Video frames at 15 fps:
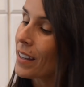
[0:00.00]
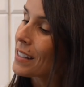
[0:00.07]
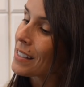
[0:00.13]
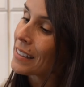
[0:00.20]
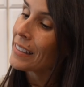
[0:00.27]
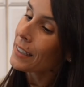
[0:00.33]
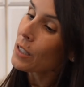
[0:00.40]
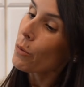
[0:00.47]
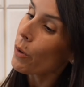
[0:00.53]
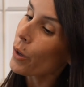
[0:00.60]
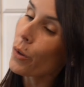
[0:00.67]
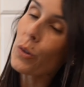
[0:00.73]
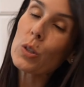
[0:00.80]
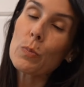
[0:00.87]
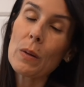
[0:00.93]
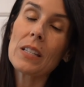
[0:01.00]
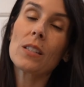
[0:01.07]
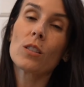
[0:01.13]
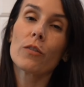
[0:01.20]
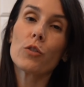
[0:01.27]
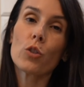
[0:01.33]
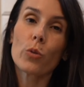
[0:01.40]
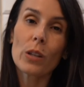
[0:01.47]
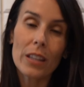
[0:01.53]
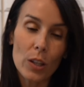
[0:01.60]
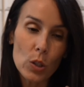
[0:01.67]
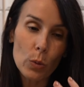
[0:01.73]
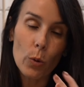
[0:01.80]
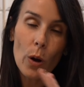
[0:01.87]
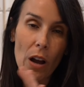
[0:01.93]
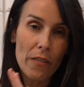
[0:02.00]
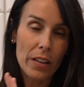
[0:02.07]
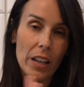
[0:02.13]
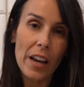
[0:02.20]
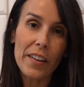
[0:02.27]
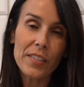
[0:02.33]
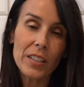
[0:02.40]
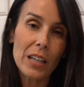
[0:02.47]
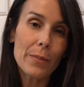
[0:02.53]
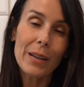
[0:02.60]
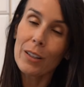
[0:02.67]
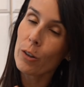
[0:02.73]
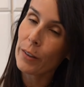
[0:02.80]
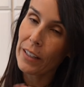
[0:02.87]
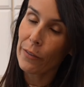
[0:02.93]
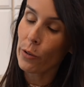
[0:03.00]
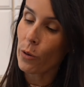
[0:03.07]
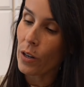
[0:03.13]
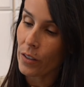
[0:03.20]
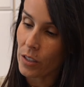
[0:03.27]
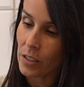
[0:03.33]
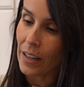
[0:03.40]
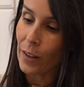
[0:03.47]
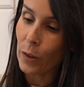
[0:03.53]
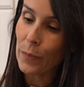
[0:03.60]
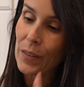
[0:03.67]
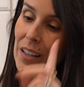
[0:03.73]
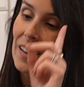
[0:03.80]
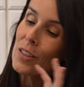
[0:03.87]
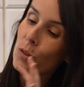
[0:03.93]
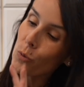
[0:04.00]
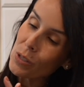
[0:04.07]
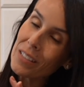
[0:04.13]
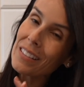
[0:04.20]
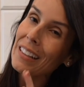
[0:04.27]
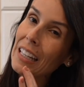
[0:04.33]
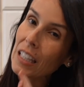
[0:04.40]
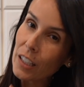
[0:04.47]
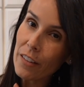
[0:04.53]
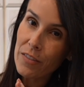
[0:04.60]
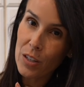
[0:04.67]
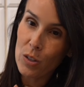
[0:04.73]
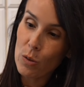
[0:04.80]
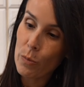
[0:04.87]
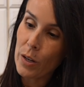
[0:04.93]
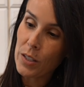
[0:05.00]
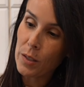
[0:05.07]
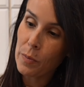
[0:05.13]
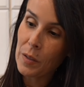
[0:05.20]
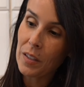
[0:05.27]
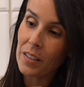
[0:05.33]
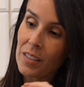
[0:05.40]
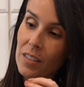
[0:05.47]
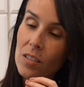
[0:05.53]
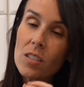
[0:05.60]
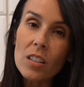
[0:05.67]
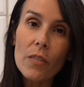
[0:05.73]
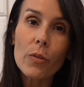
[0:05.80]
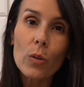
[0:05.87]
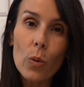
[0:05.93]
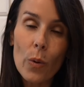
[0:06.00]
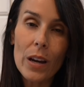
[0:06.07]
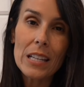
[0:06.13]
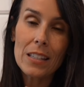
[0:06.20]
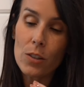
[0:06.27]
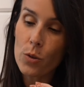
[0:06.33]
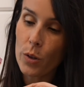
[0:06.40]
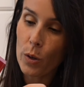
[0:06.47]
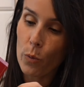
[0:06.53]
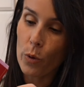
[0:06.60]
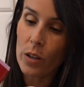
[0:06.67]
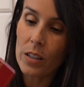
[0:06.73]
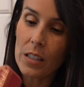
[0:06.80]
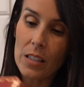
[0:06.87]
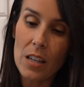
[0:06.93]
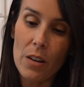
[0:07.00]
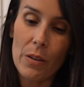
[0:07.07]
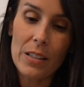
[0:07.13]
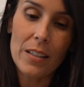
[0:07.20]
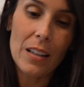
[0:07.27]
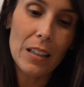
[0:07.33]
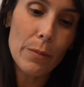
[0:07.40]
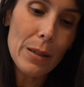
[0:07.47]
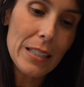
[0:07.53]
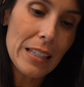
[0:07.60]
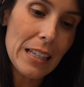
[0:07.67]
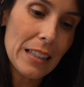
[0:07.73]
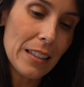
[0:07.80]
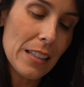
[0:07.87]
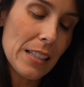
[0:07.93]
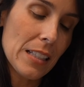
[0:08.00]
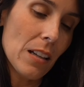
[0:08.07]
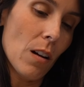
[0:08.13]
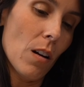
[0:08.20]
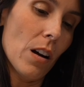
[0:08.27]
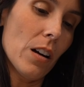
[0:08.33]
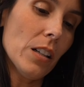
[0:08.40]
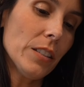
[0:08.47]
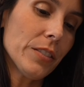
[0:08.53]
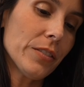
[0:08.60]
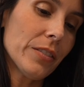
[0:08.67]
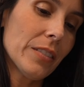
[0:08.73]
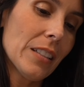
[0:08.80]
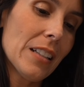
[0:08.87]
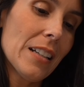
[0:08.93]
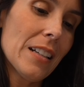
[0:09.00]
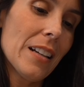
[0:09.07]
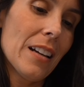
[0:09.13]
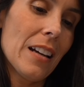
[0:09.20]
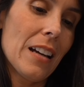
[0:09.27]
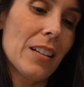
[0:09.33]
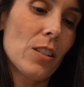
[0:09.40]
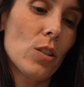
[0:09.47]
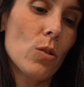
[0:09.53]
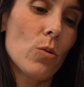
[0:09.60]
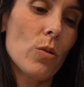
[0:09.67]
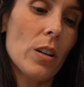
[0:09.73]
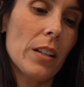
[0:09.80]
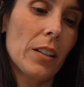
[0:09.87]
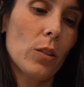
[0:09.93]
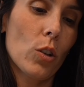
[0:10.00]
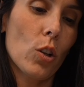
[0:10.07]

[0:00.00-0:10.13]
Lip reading: It's literally one of those pieces of jewelry that you will have a lifetime and it'll never go out of style. The reason that I love these so much is because there's several ways that you can wear these earrings. Now let me take these off and do a little